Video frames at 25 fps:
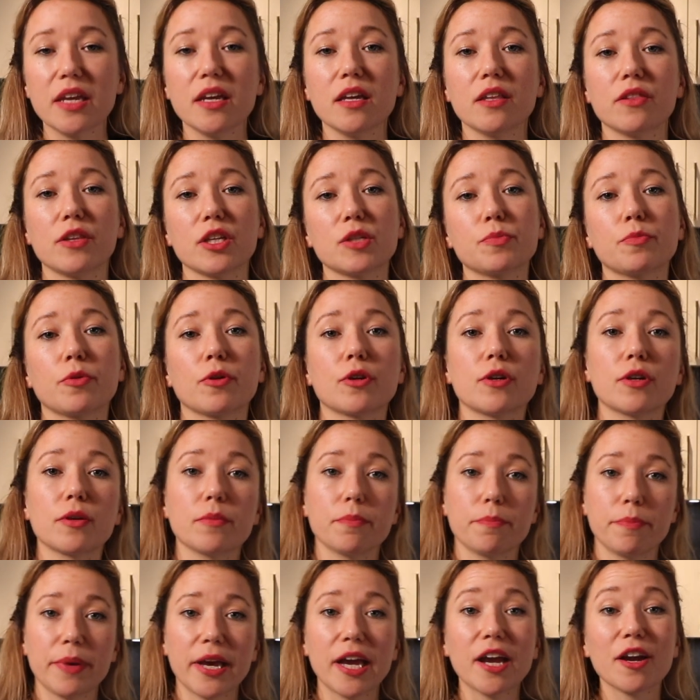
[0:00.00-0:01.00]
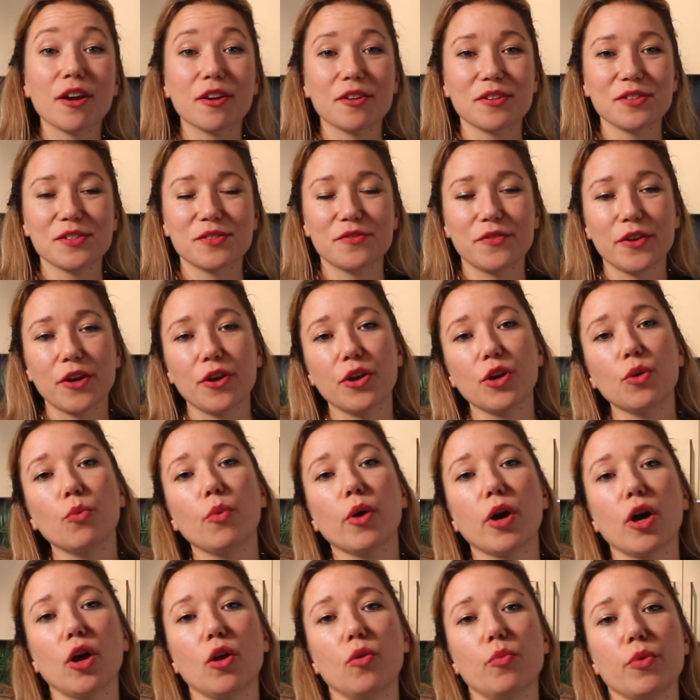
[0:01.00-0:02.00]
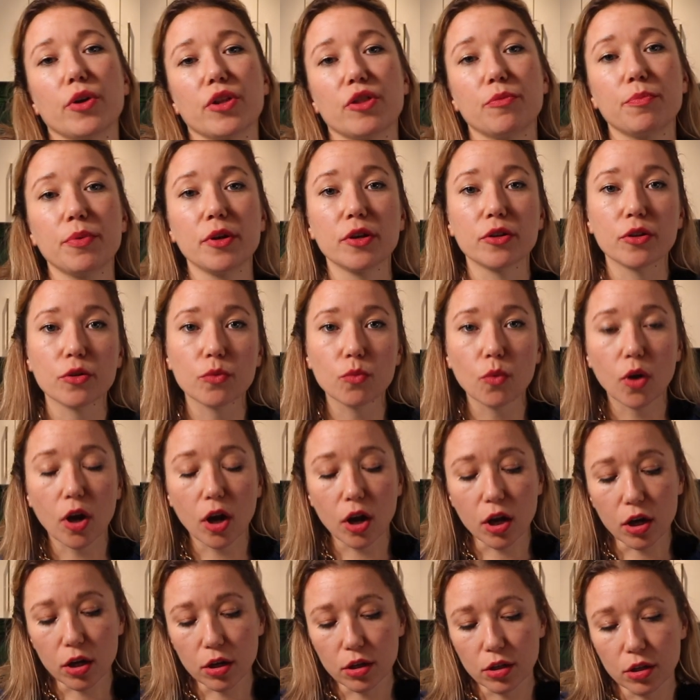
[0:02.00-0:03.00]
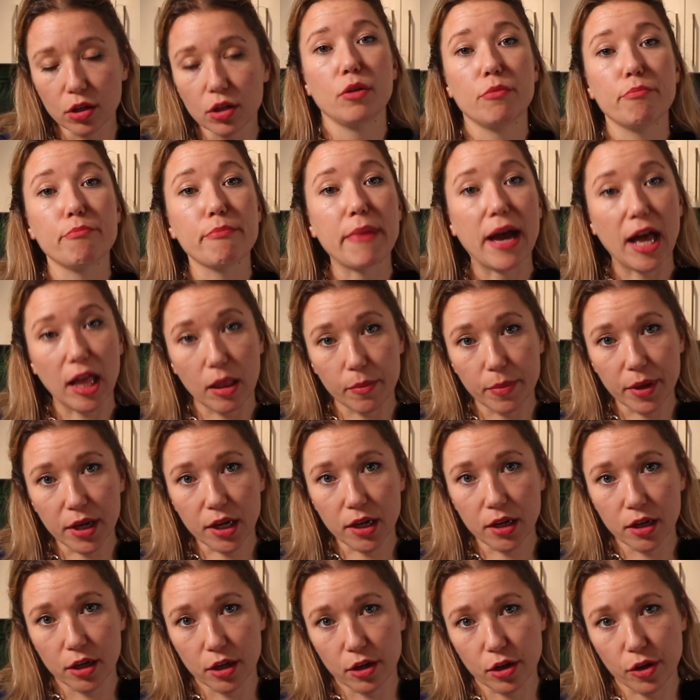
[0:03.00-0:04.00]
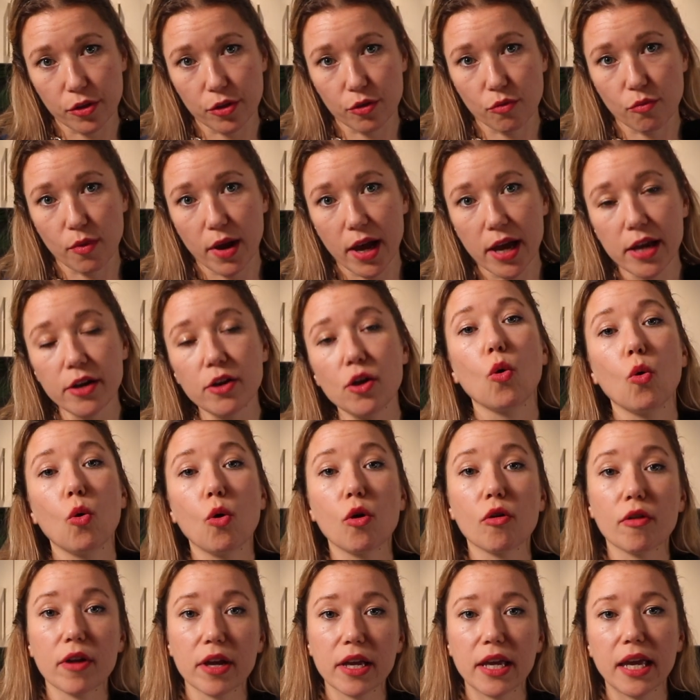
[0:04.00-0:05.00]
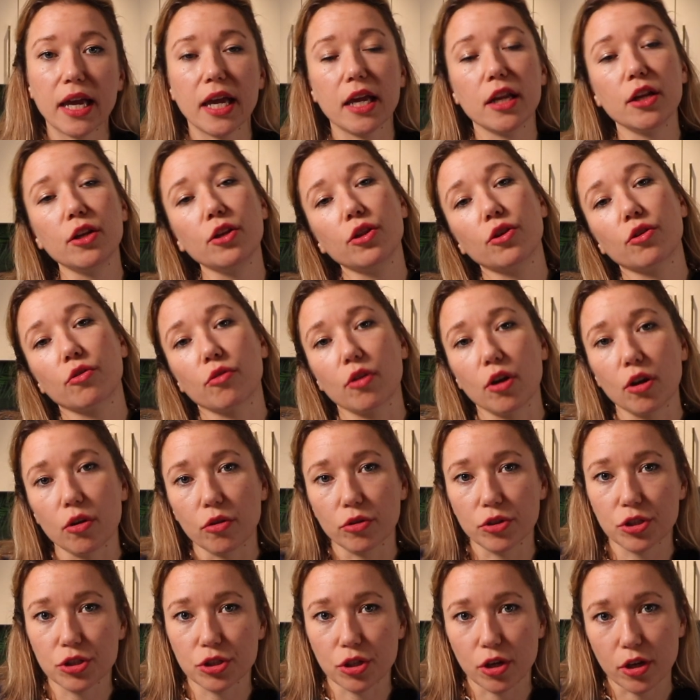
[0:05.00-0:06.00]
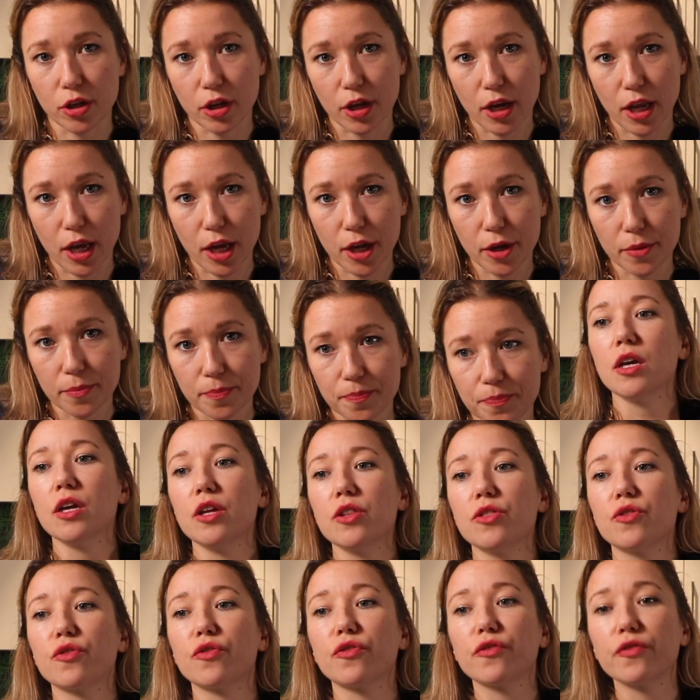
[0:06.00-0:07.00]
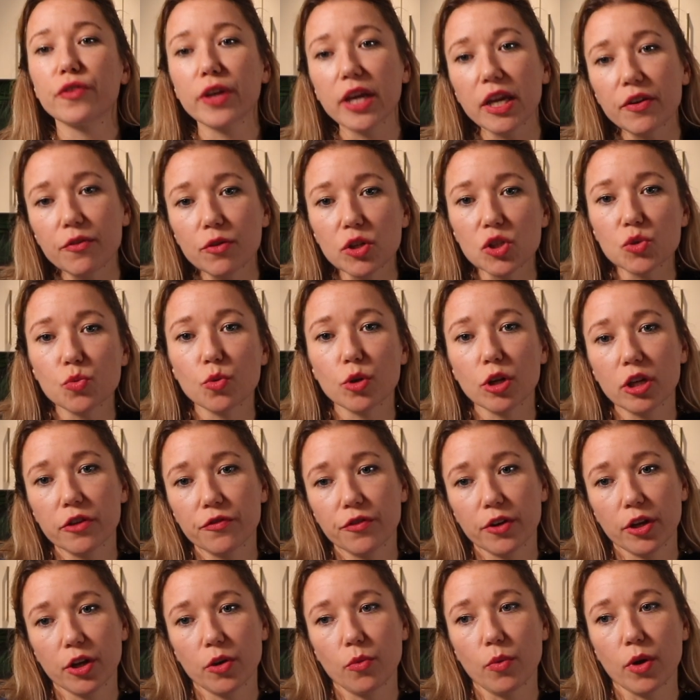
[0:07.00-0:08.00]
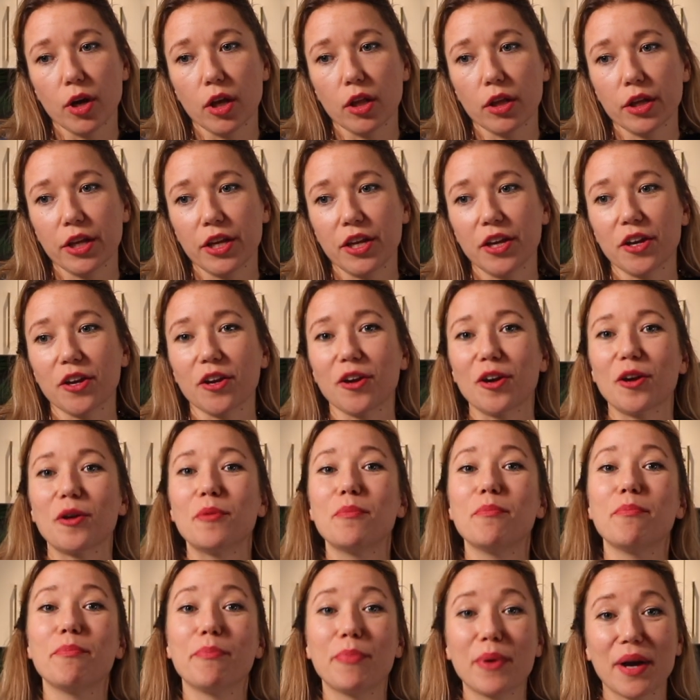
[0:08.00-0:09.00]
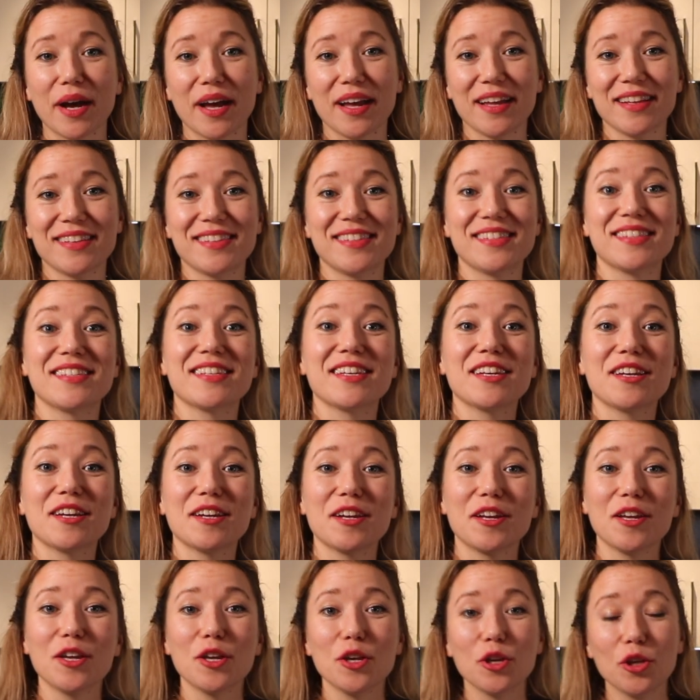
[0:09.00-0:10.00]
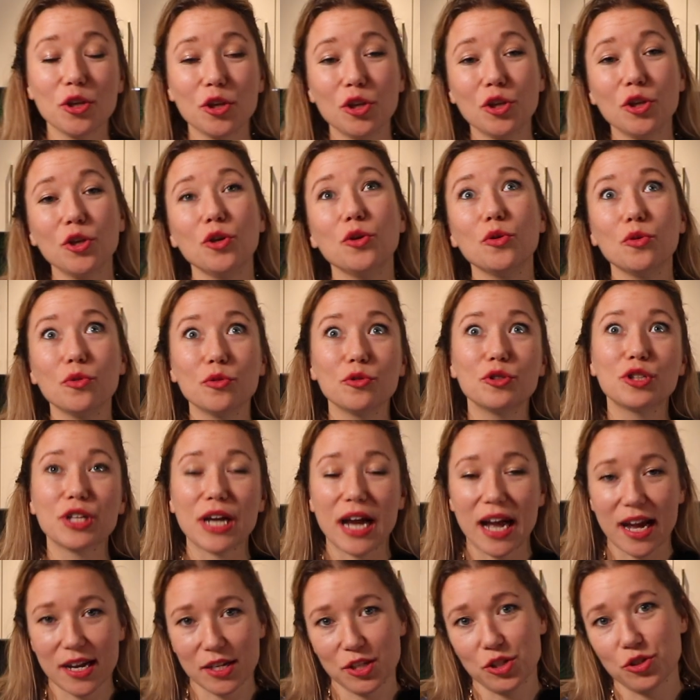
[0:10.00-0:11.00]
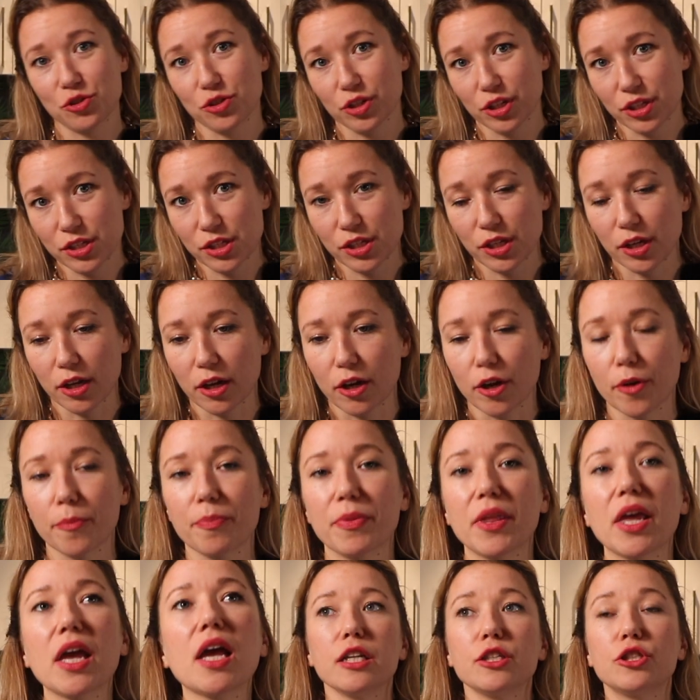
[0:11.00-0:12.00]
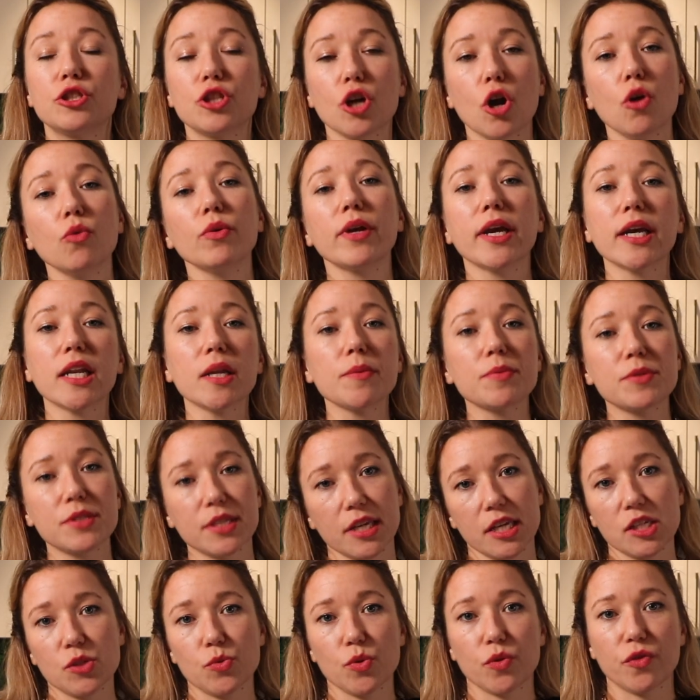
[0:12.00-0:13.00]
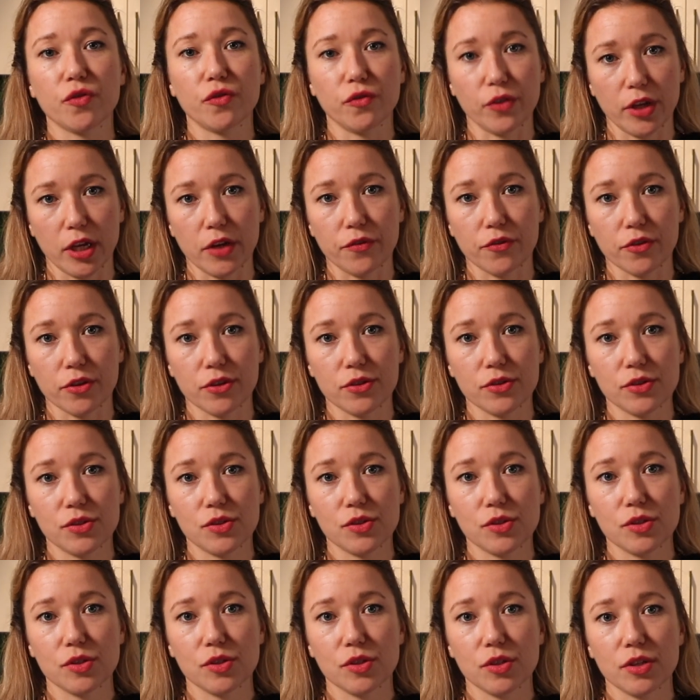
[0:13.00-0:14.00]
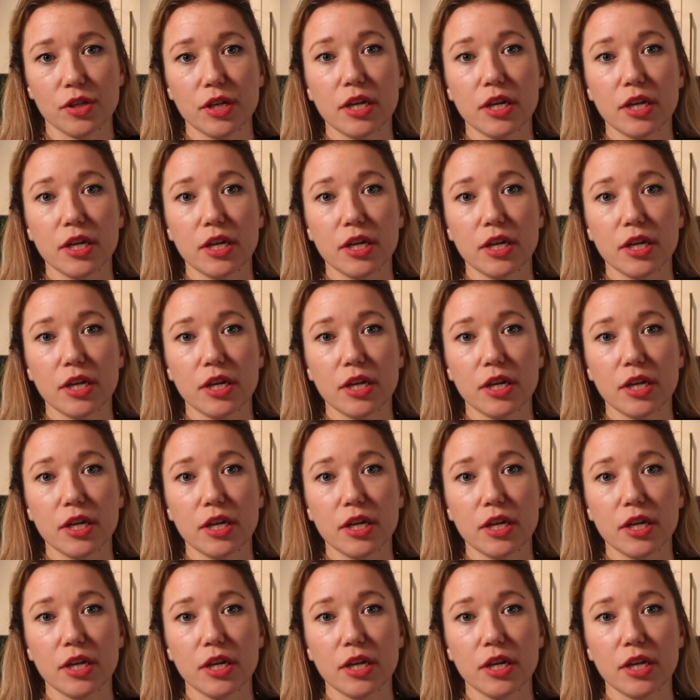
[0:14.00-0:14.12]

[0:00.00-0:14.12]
This pairs very well with Pinot Noir, Malbec, another red, or again, your oaked Chardonnay. The flavors work very well here, but huge asterisks here. Don't get obsessed with flavors.